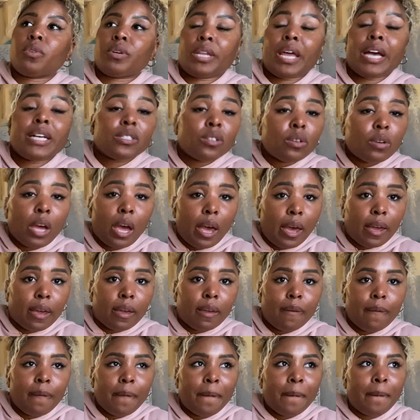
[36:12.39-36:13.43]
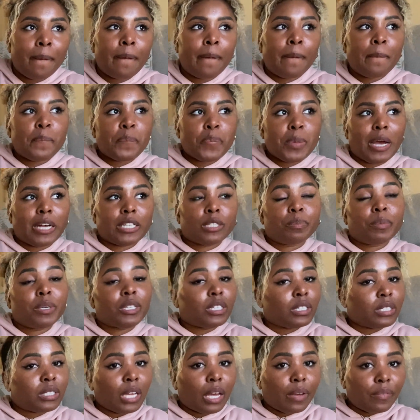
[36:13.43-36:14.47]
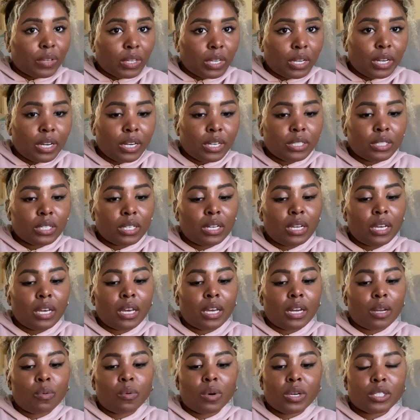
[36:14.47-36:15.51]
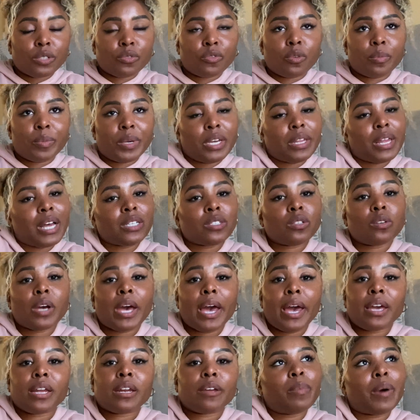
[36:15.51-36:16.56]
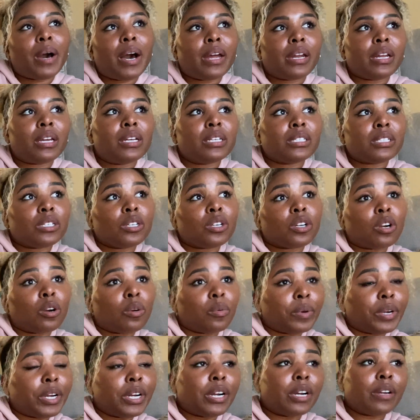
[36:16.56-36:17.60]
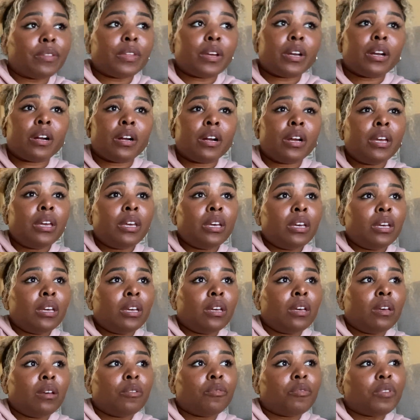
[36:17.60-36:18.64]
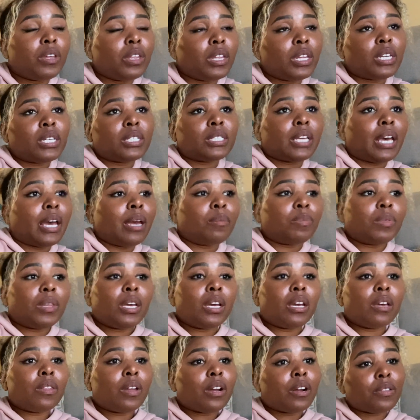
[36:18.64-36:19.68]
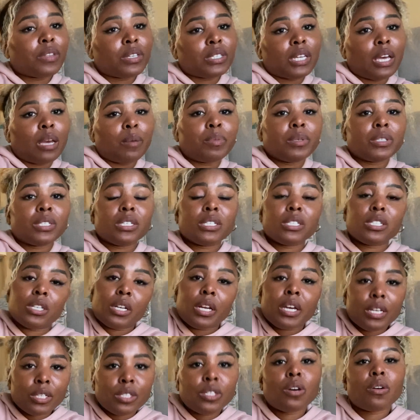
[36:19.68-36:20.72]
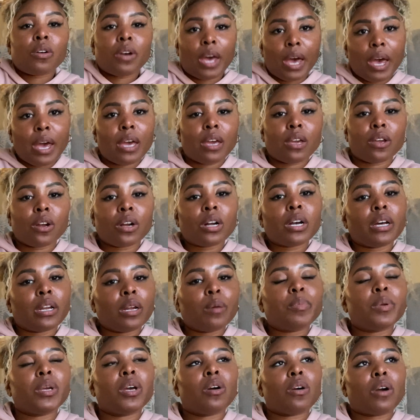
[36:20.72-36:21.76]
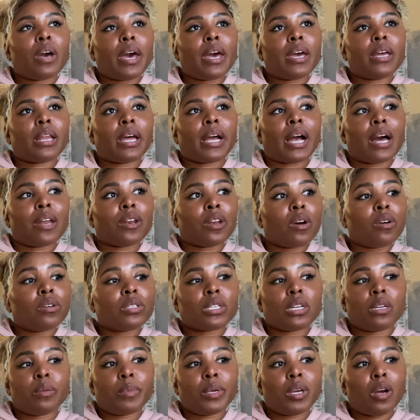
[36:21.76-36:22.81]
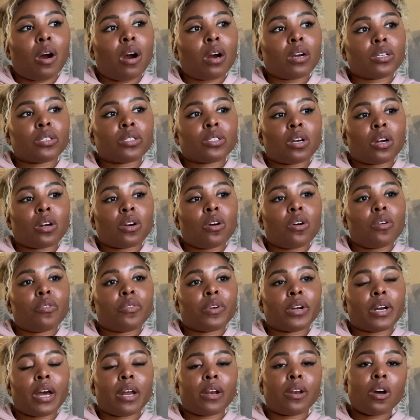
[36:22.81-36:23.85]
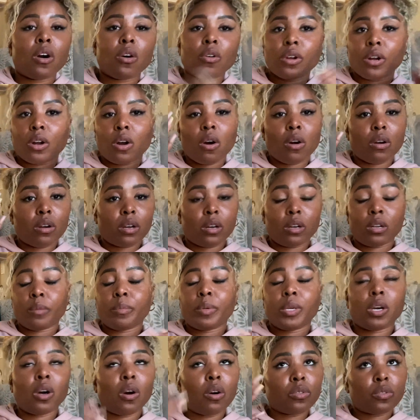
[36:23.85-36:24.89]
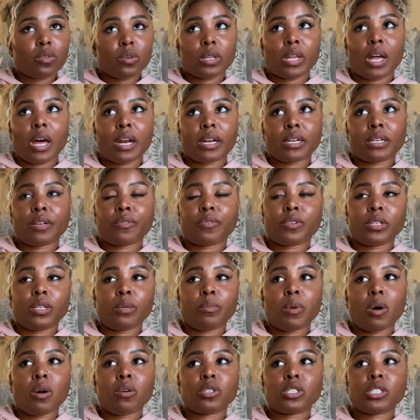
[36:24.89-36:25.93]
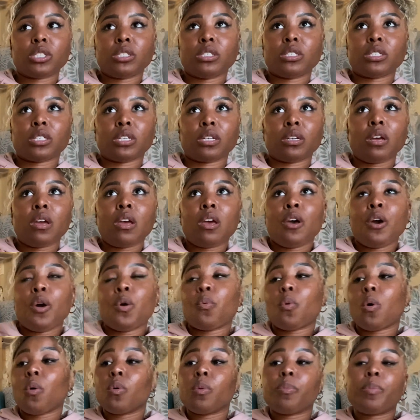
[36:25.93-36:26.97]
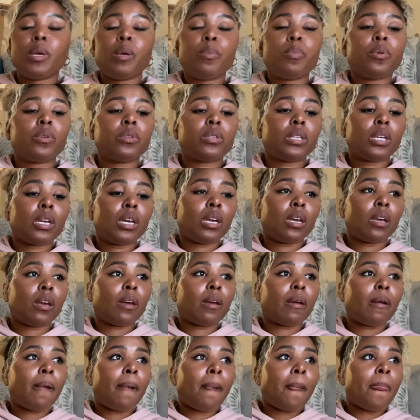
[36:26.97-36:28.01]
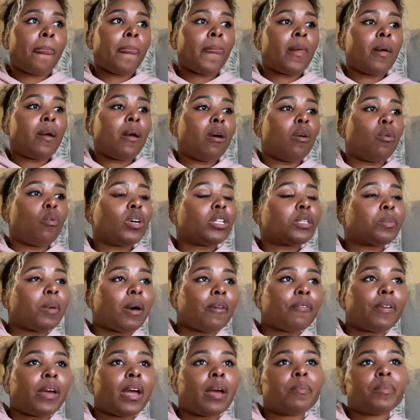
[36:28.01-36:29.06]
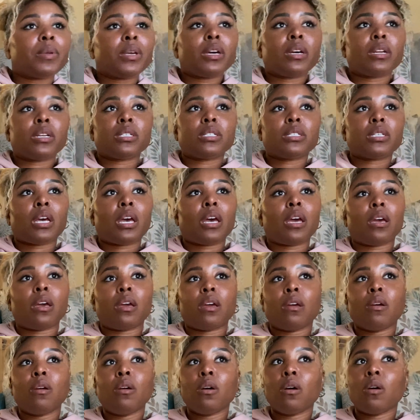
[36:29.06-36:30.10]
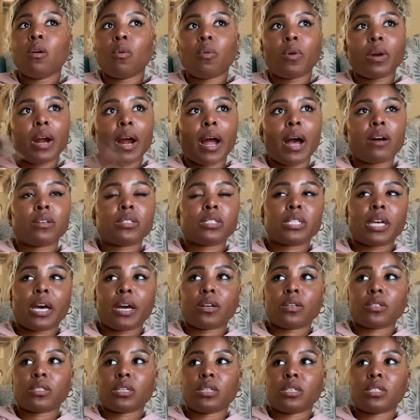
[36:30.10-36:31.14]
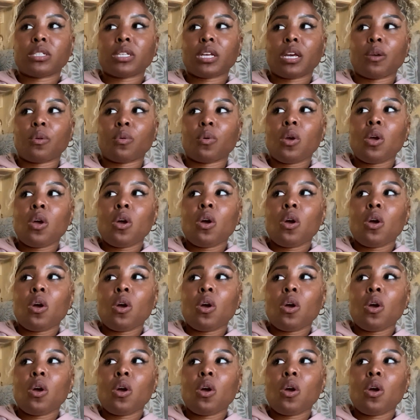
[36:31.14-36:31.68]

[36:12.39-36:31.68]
And that's okay. I spent the seven years in it and it wasn't for me and that's okay. And if anybody is in a career and they're feeling the same thing and they're in the same position, it's okay. You're gonna be okay. Like I know it's gonna be hard to start over and I know you're going, gonna be going through a lot of different emotions and what will people think? What's my family gonna say? What are outsiders gonna say?